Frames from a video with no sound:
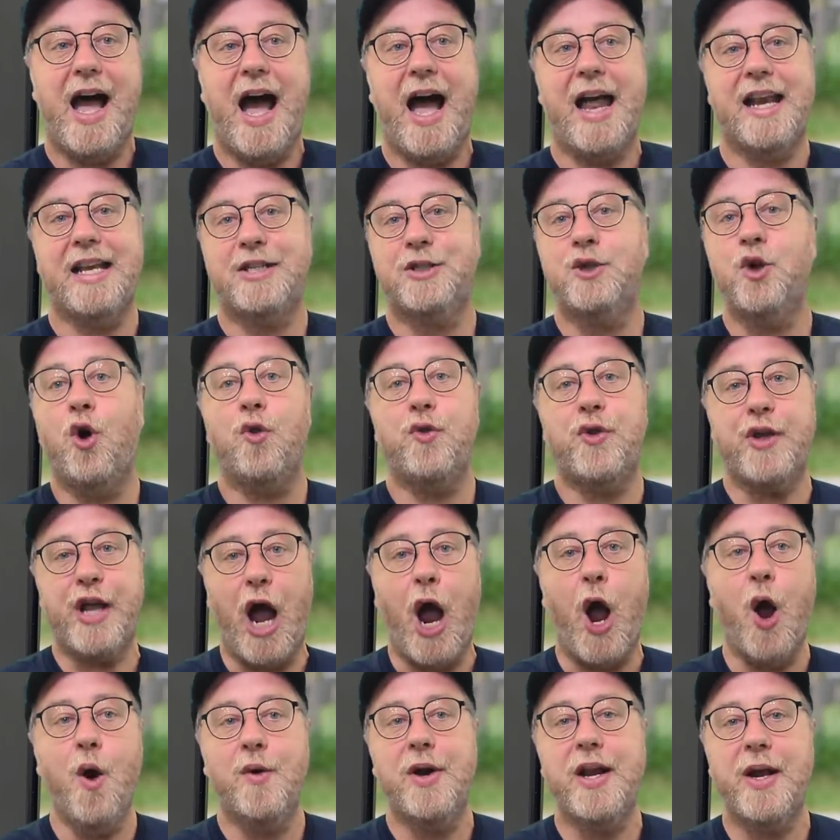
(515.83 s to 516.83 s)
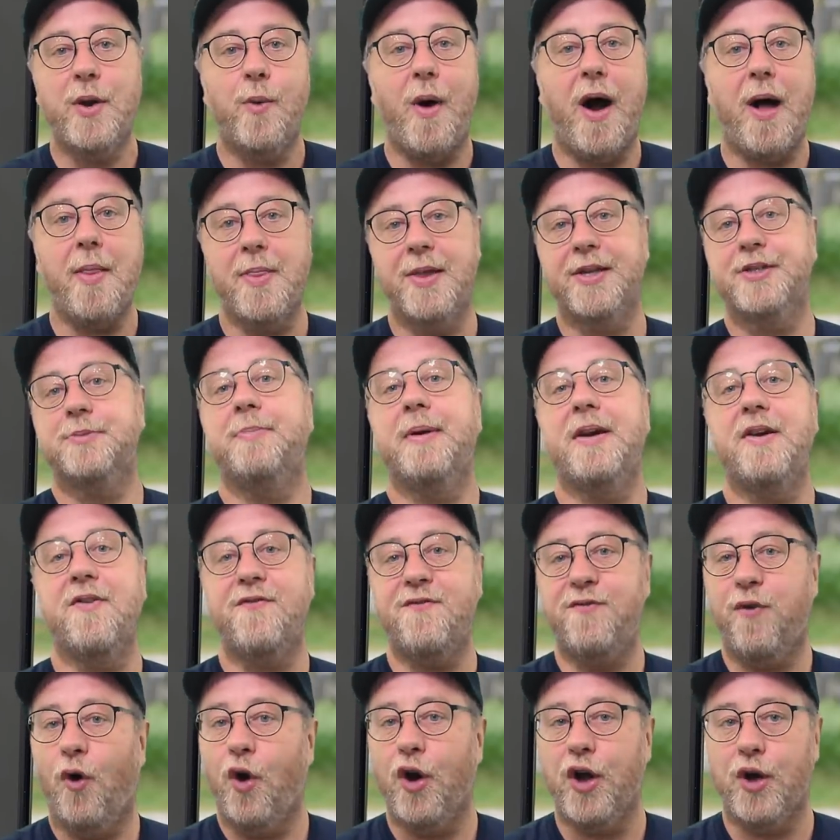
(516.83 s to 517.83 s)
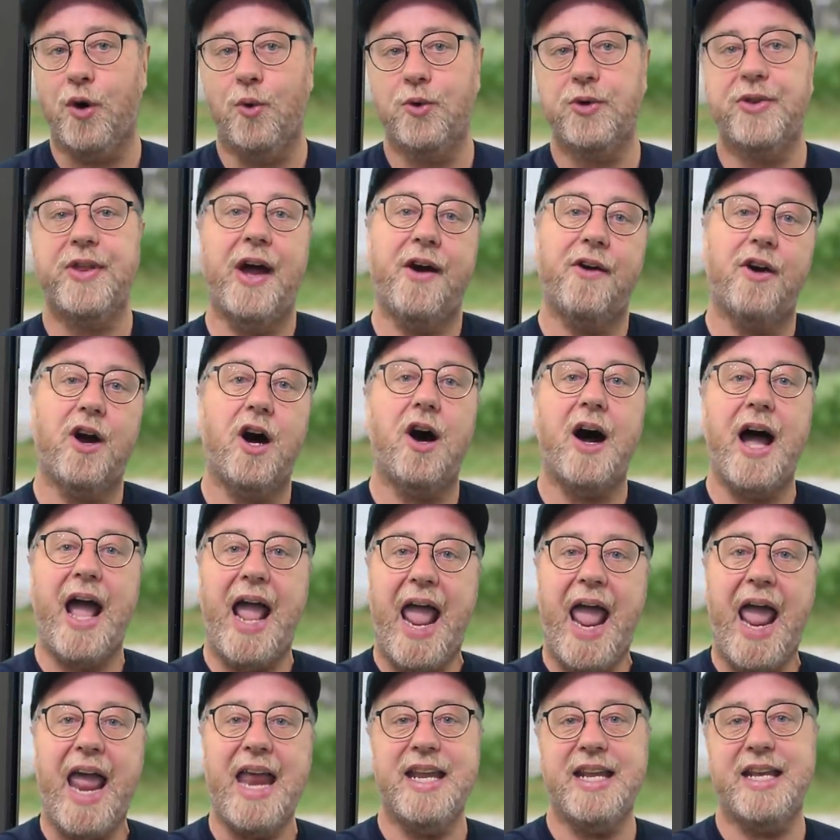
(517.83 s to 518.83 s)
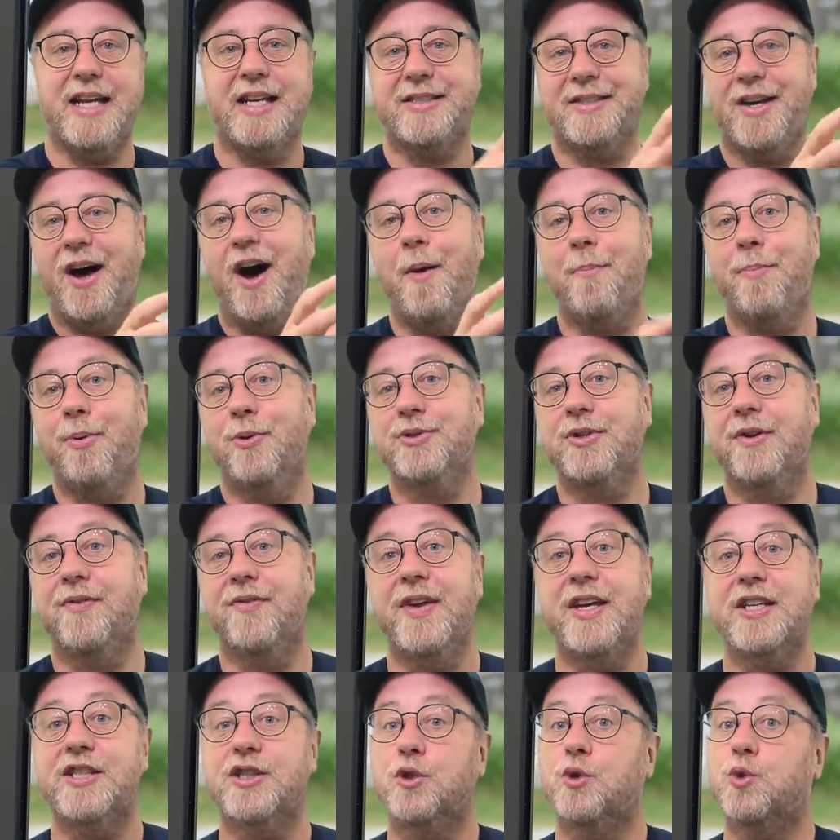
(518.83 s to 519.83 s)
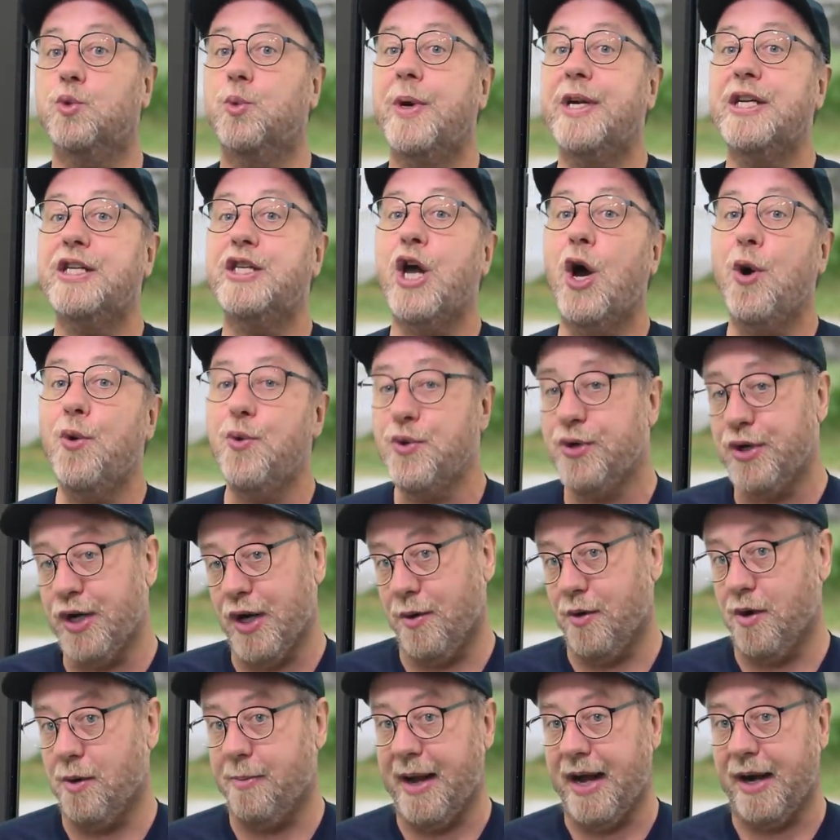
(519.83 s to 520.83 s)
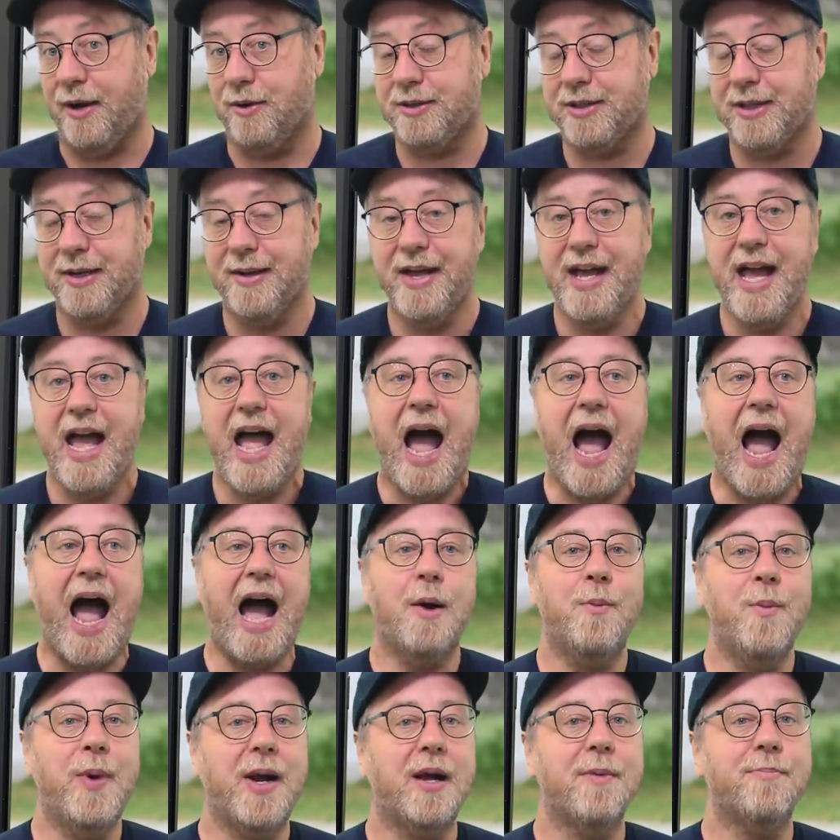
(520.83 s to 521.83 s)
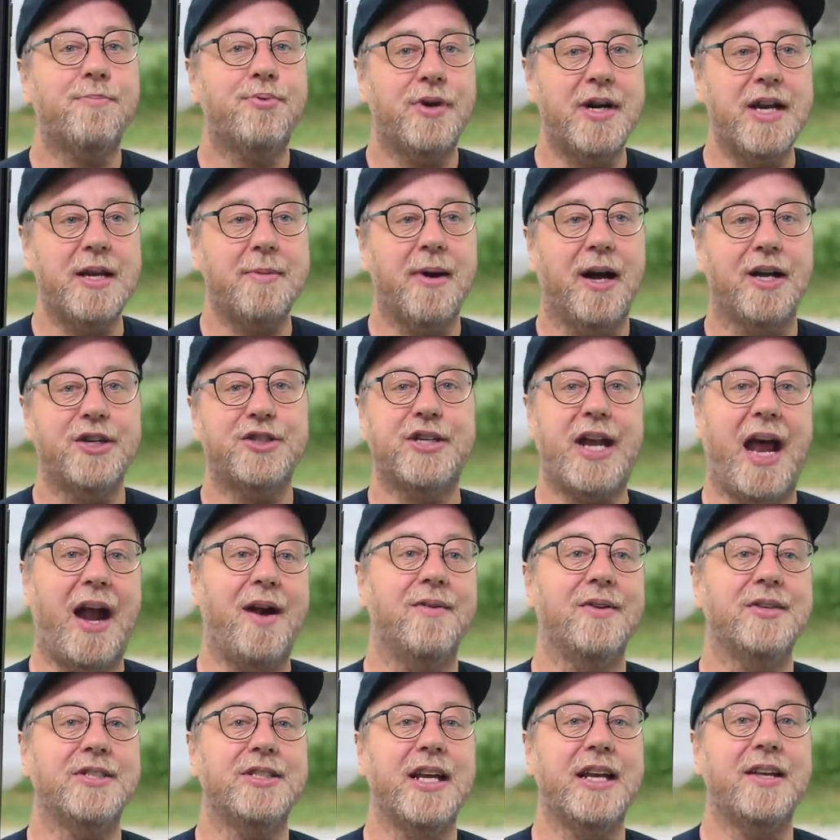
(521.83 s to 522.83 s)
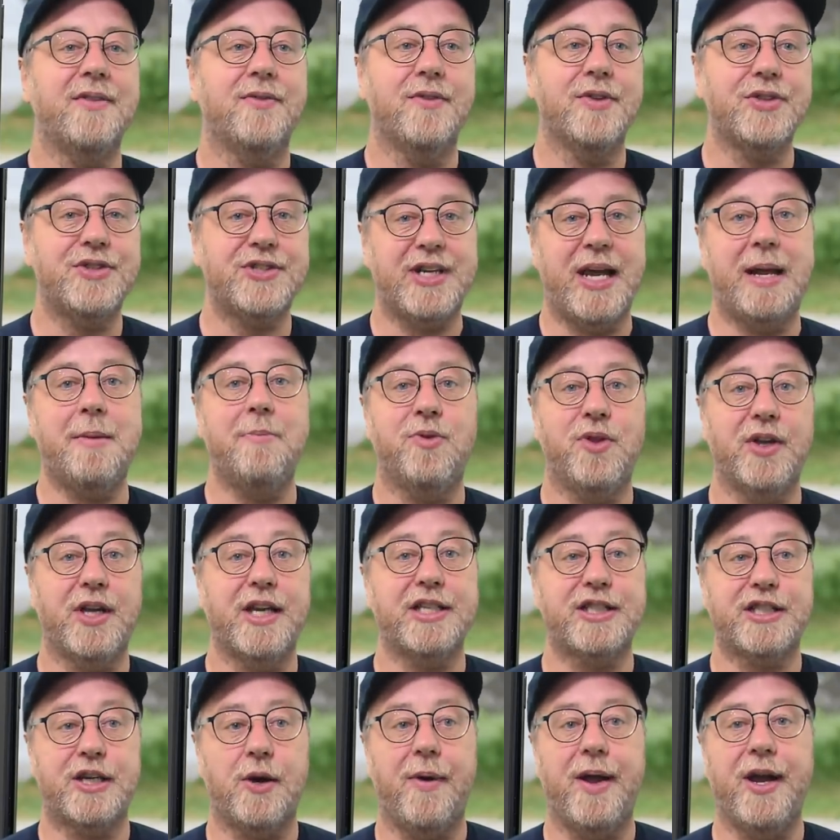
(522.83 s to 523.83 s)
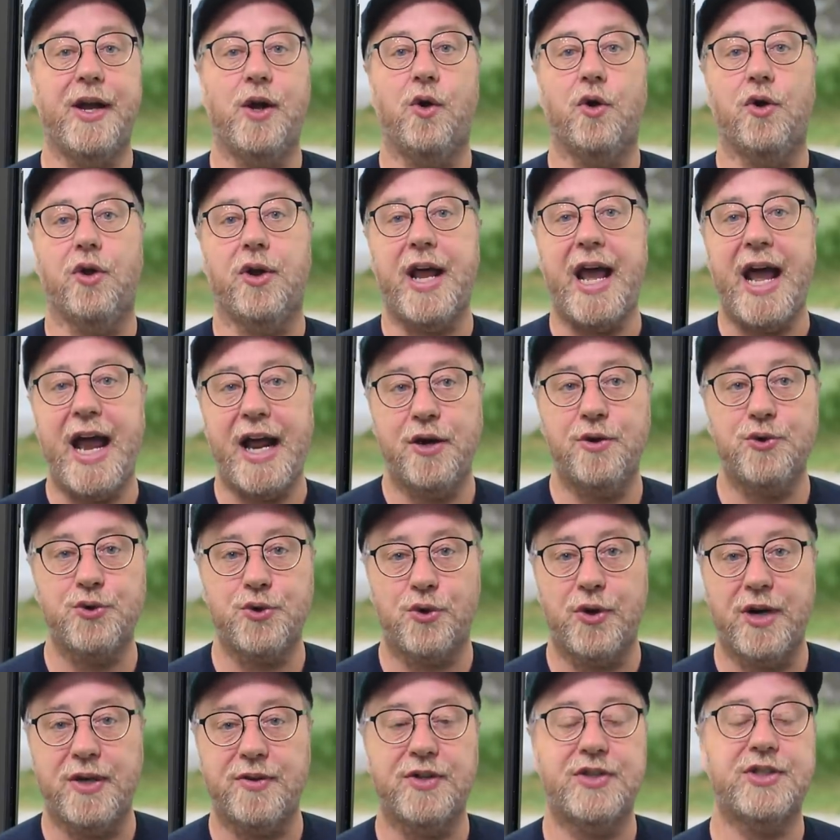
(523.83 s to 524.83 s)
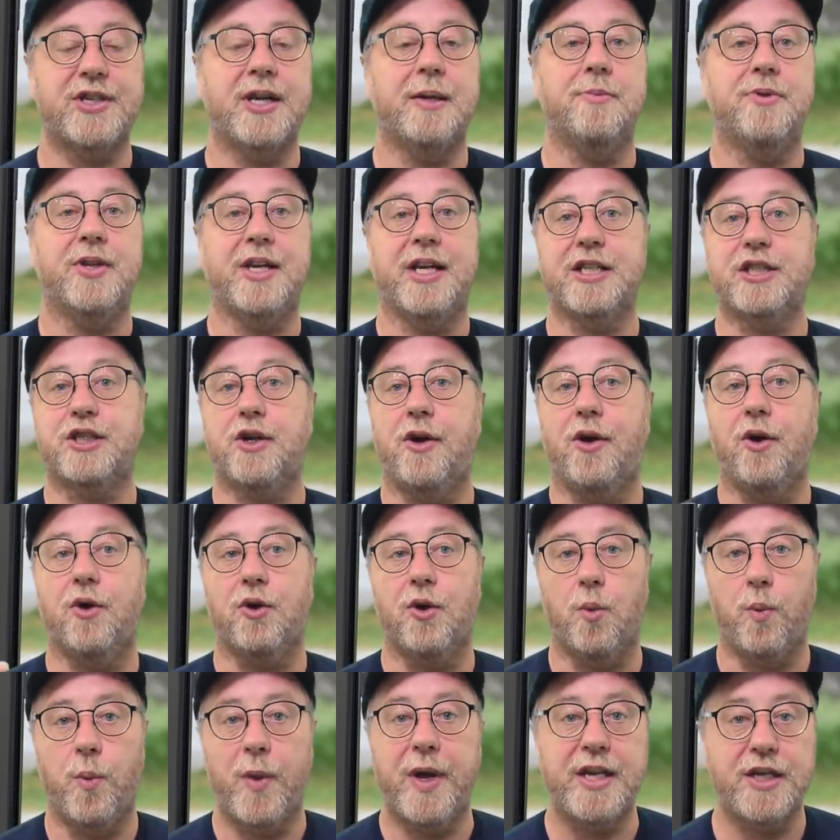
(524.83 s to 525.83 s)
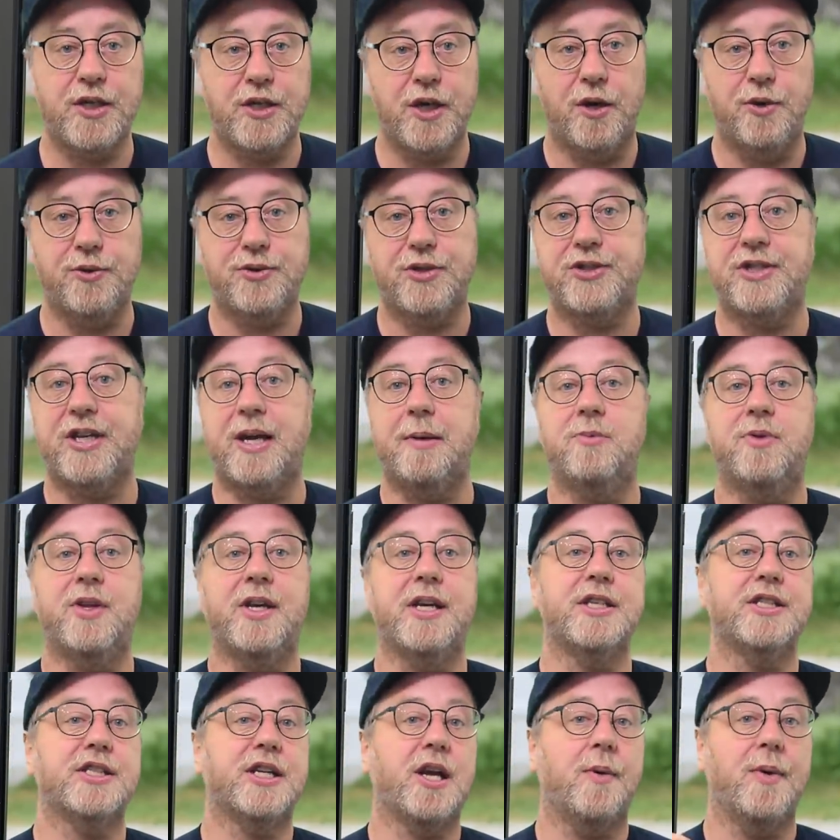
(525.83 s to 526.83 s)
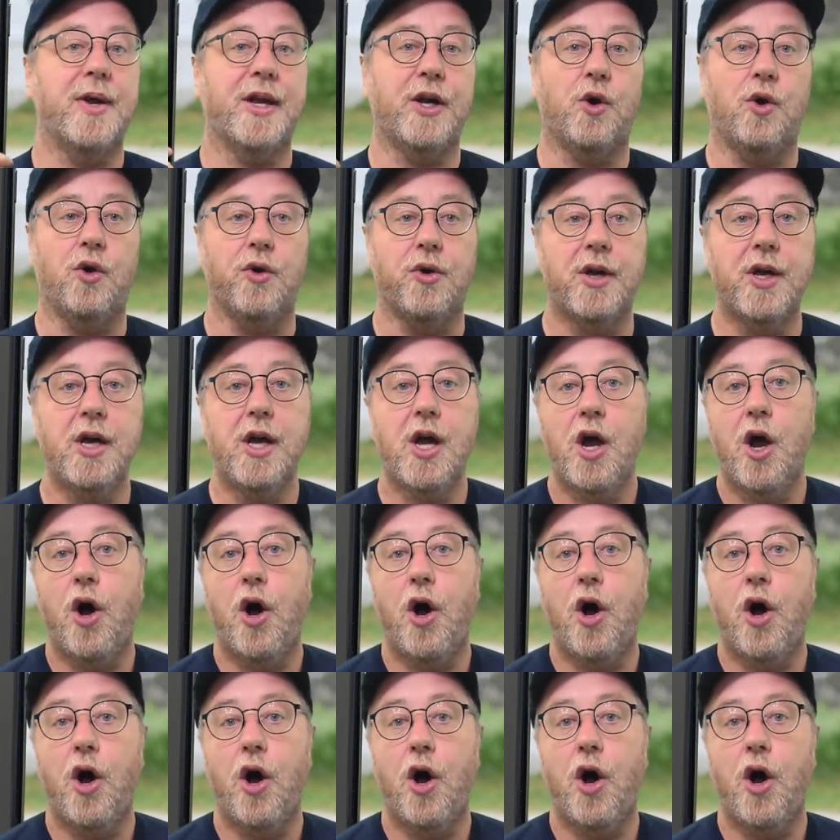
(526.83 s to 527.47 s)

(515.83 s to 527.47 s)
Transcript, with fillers: And it's not the only one that's been foiled. There are N examples of this that we don't know about. And we can pretty much guarantee that the same thing is going on on Android, the same thing is going on on Windows, the same thing is going on